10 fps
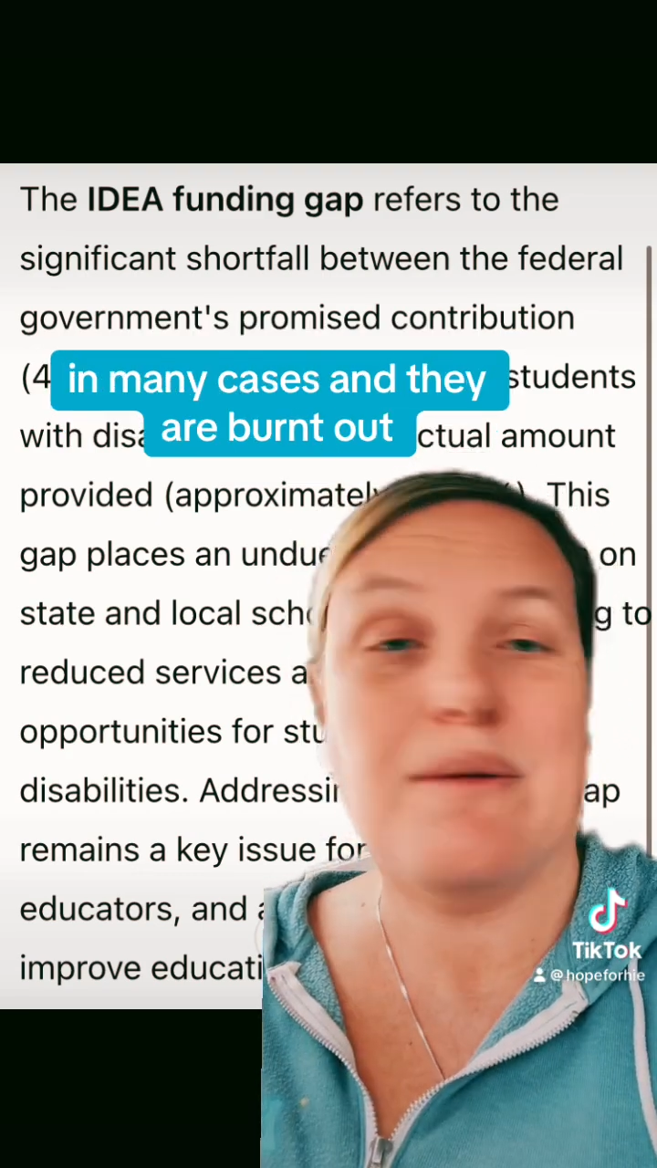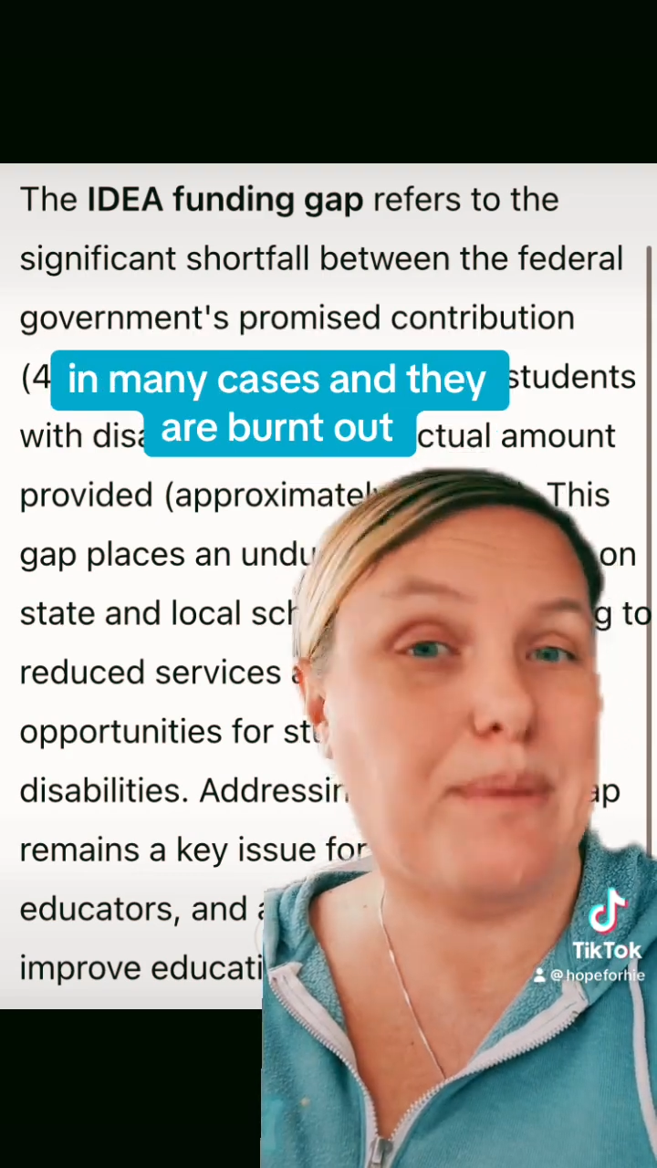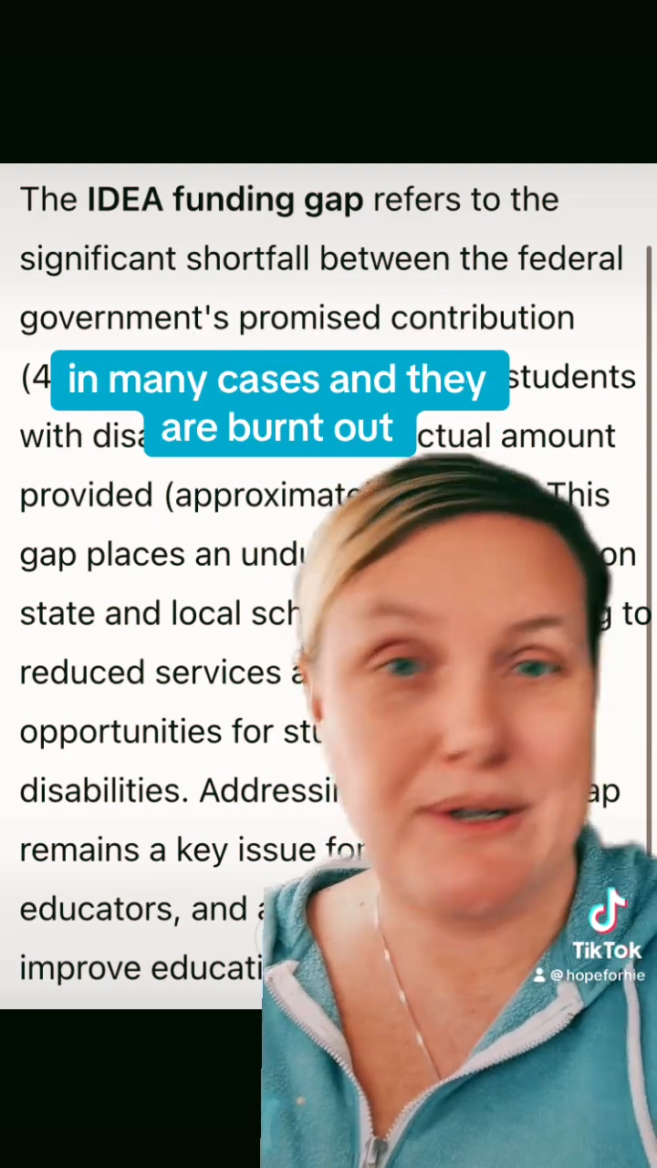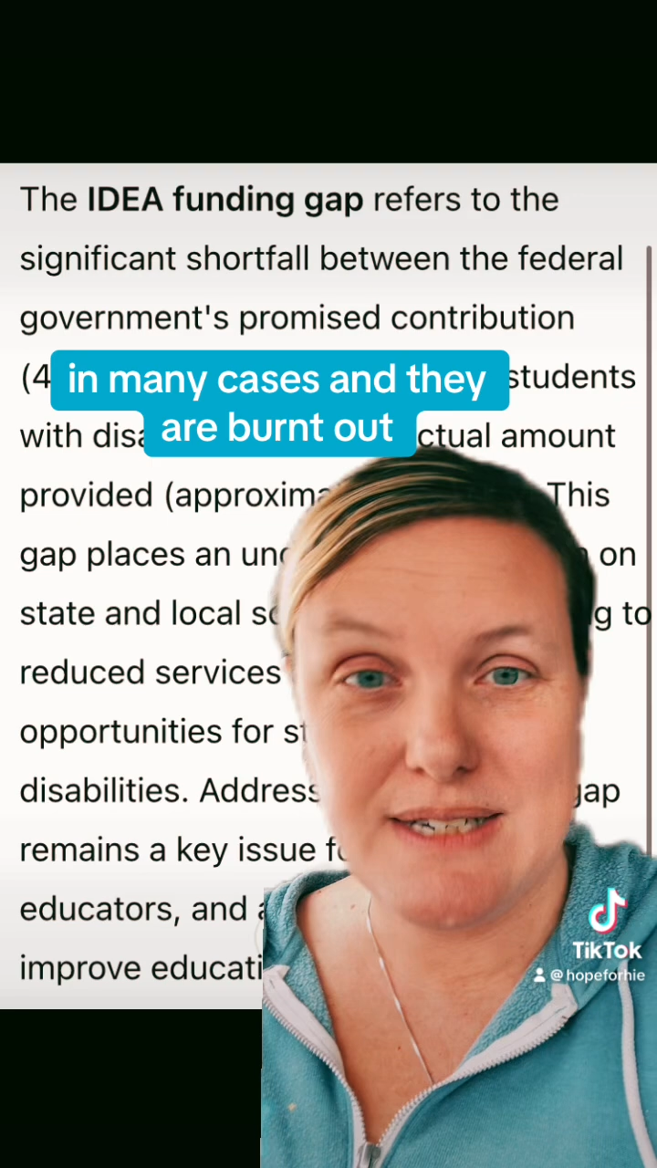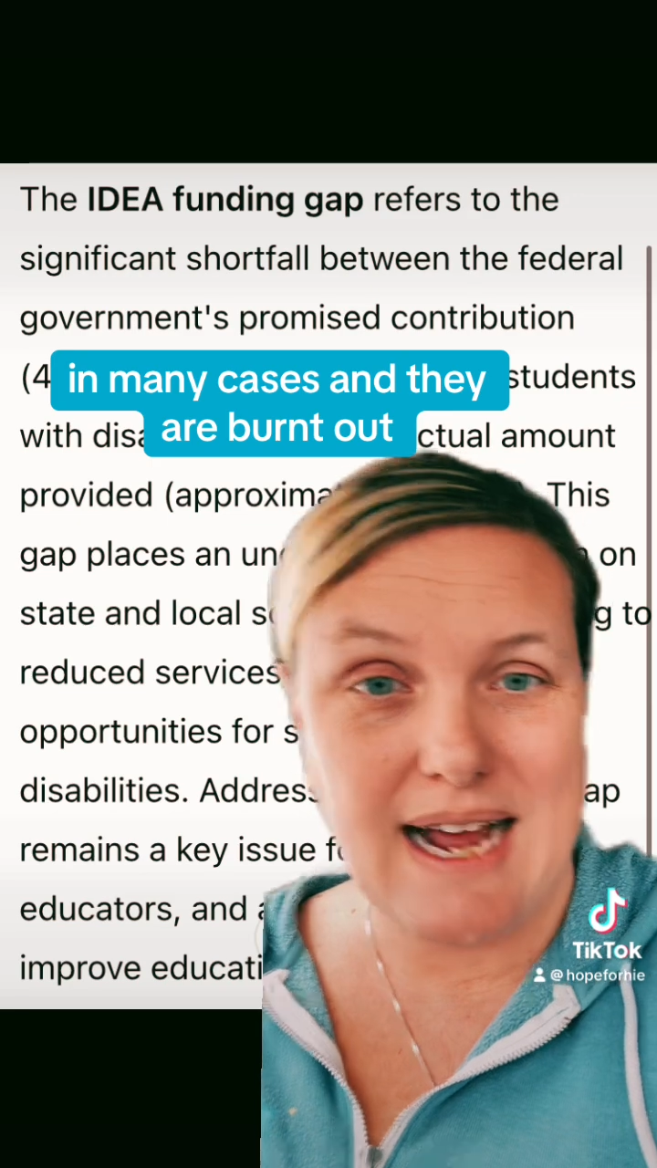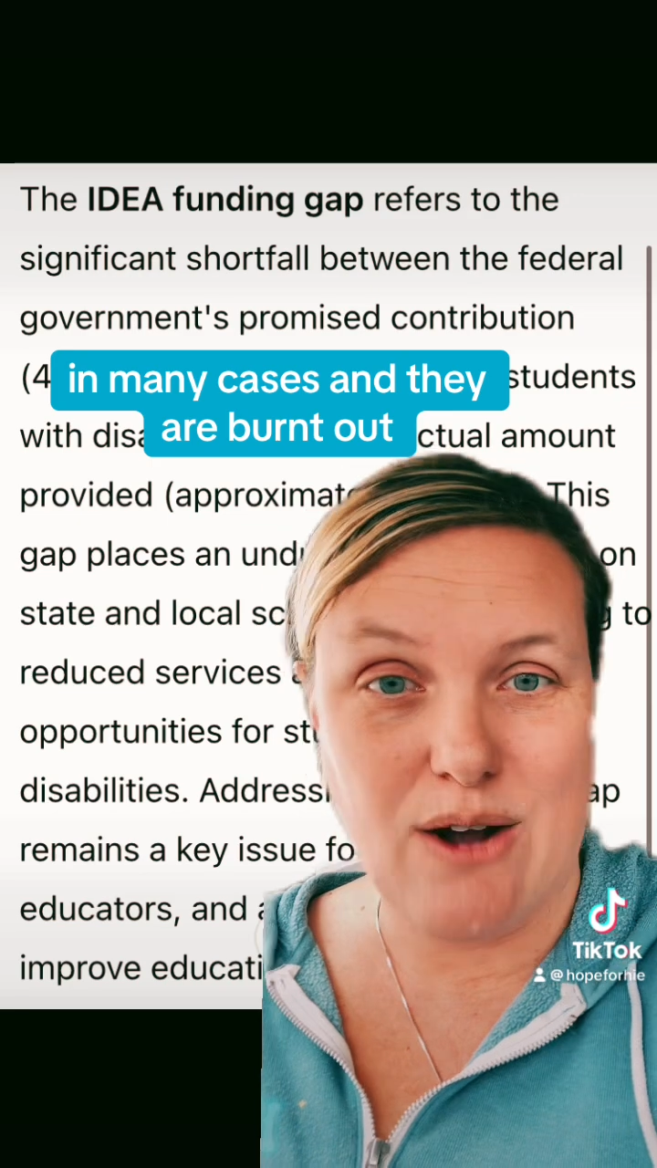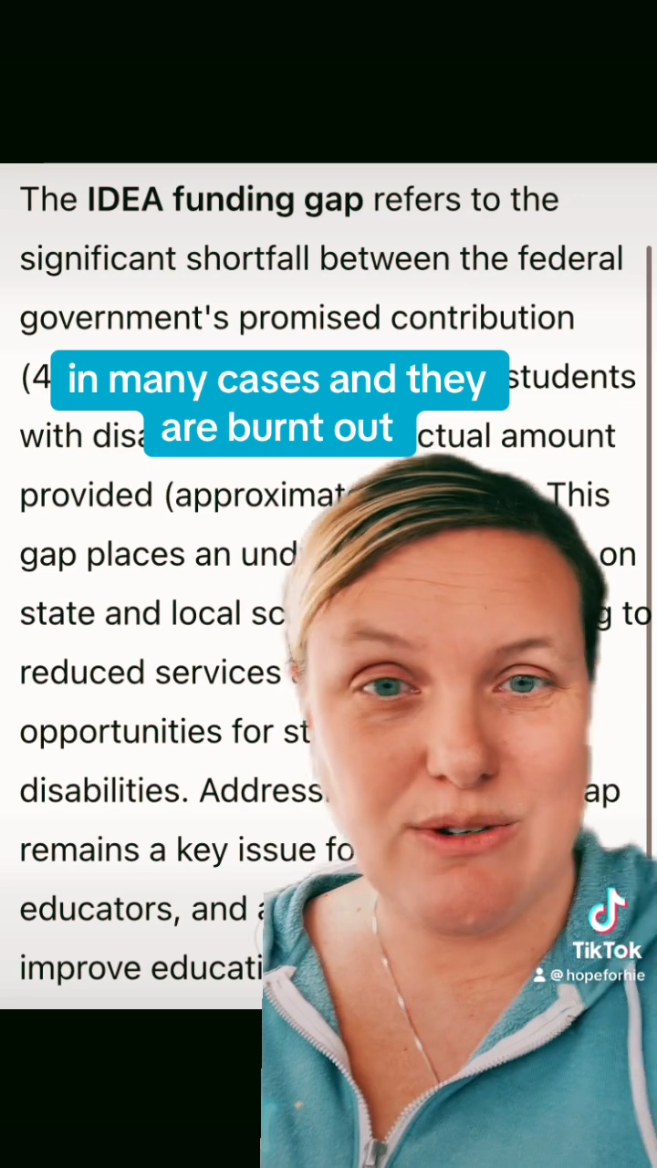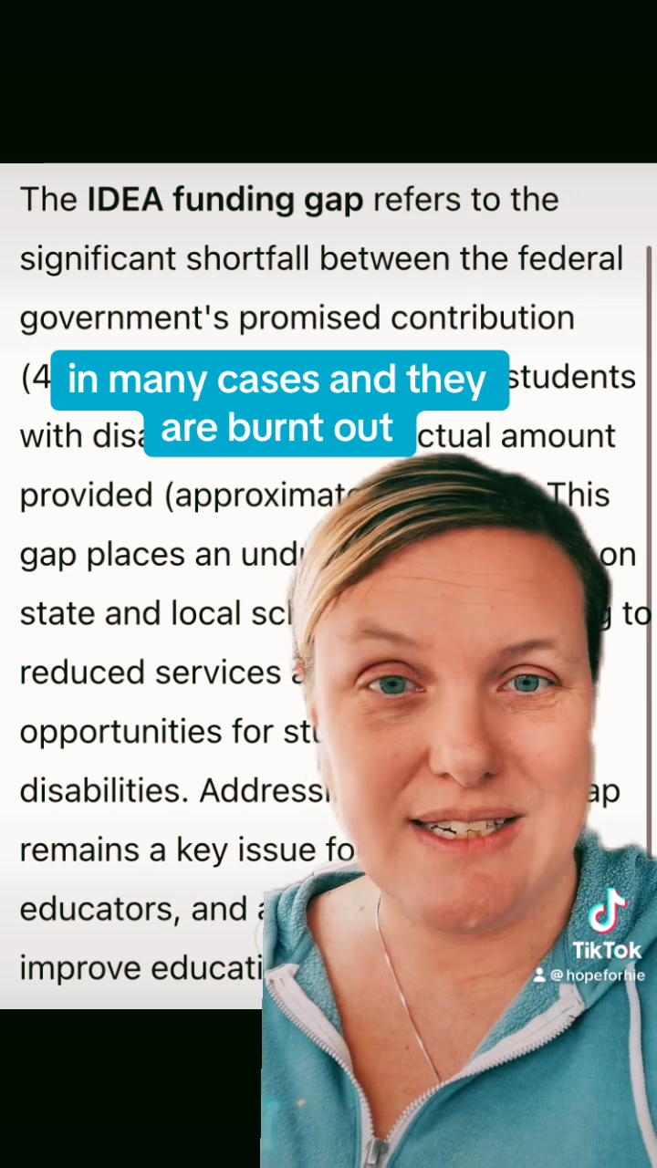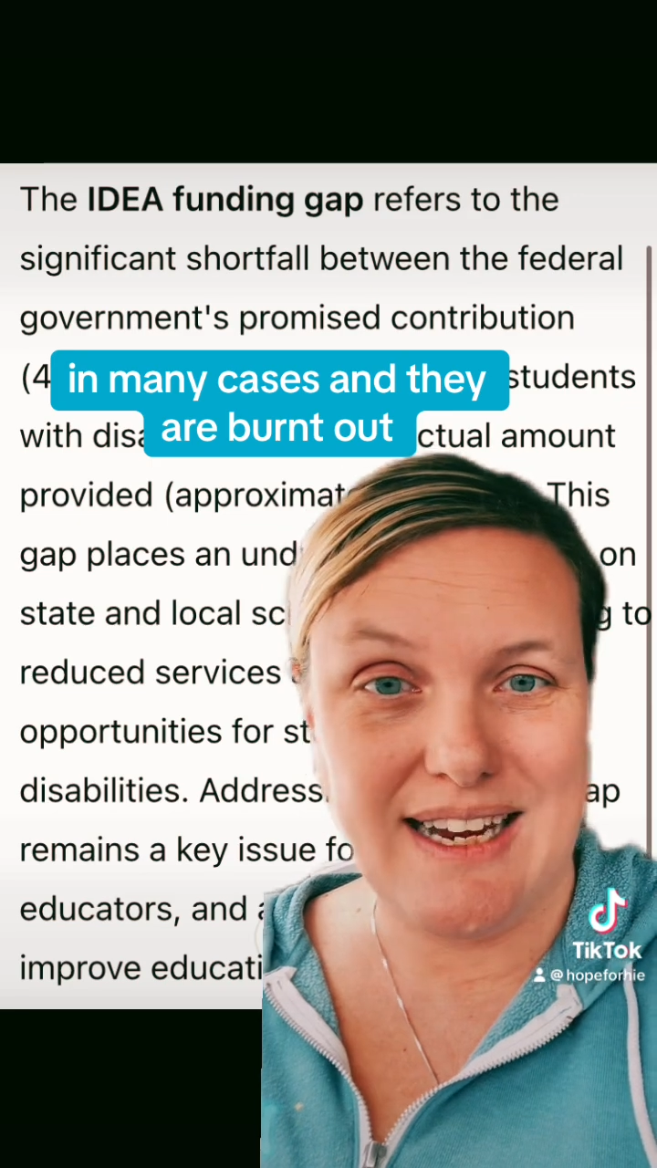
burnt out.